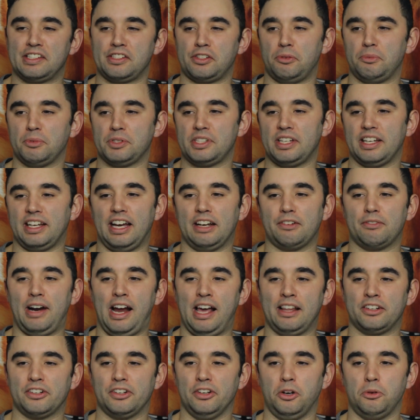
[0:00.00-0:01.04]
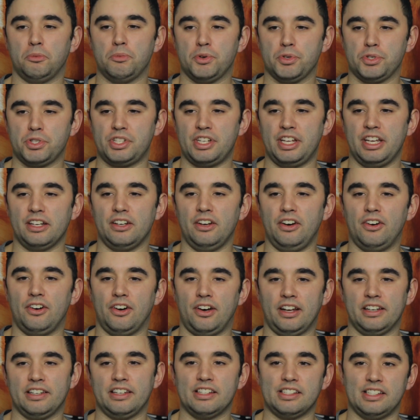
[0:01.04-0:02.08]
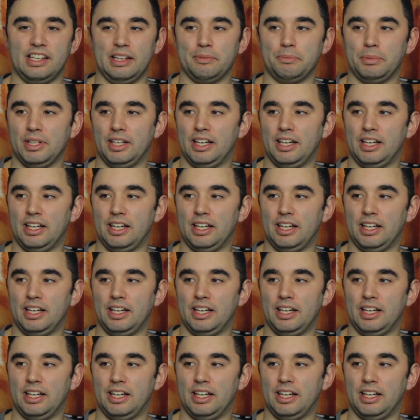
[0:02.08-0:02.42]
it's almost like I'd rather almost see it on Disney+.